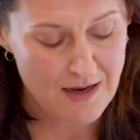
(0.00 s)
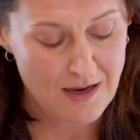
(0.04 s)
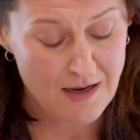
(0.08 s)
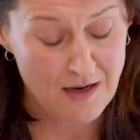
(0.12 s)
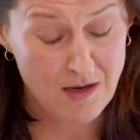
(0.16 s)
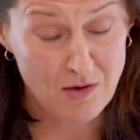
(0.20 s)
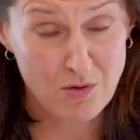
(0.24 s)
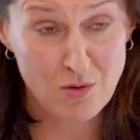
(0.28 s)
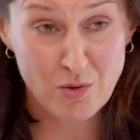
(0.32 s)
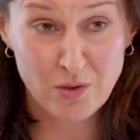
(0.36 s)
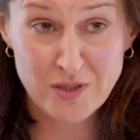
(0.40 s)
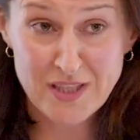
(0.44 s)

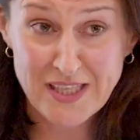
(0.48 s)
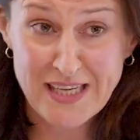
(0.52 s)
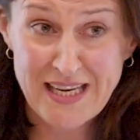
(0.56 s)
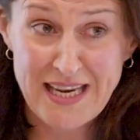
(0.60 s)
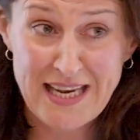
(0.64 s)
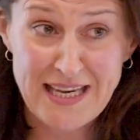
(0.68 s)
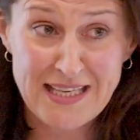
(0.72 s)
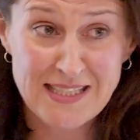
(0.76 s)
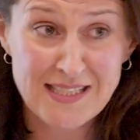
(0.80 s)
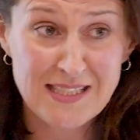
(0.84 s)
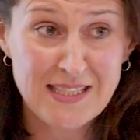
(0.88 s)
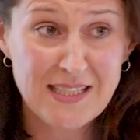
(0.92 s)
Hoarder
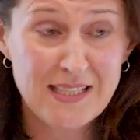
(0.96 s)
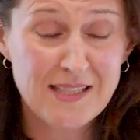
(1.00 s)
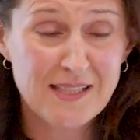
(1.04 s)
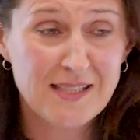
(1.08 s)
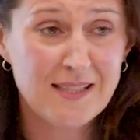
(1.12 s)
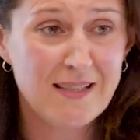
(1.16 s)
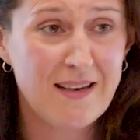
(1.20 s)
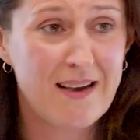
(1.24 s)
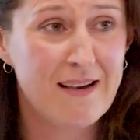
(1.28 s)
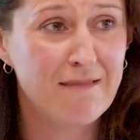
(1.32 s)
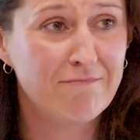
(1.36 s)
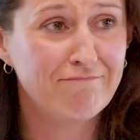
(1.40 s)

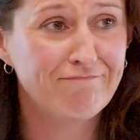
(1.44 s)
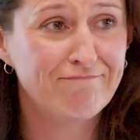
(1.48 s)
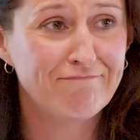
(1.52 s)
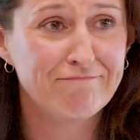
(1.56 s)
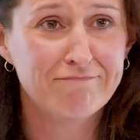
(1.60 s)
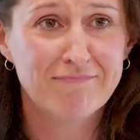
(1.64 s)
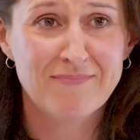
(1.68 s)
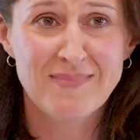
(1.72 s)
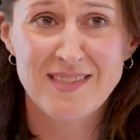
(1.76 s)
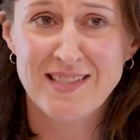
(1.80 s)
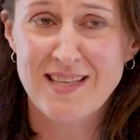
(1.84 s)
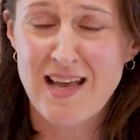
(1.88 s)
cases,
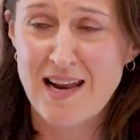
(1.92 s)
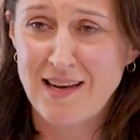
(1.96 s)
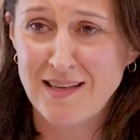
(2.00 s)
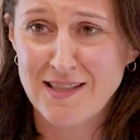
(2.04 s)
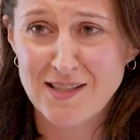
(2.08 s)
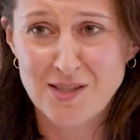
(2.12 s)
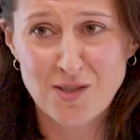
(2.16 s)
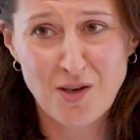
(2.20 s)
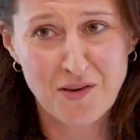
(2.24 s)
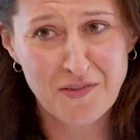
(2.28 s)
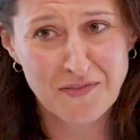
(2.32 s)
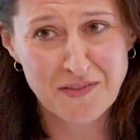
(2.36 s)

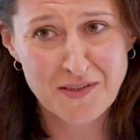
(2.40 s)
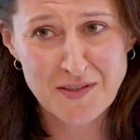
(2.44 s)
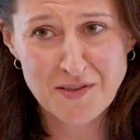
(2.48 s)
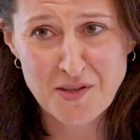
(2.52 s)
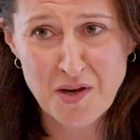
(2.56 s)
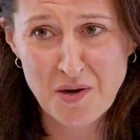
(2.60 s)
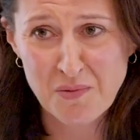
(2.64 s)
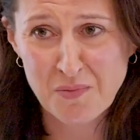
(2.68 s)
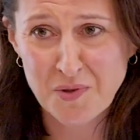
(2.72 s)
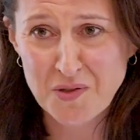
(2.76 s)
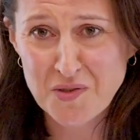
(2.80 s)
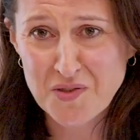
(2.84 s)
tenants often
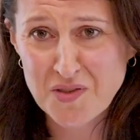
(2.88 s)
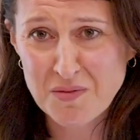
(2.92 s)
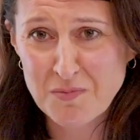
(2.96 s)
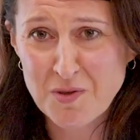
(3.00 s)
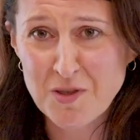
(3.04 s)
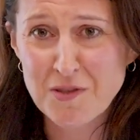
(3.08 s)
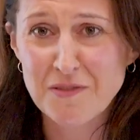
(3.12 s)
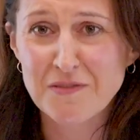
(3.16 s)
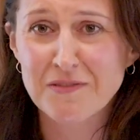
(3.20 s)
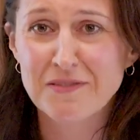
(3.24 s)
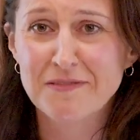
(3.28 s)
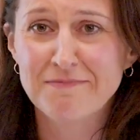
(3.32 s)
don't want to
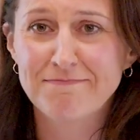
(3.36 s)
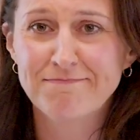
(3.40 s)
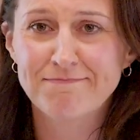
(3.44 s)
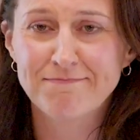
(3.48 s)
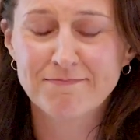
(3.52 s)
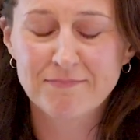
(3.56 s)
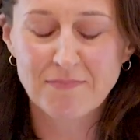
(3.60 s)
move.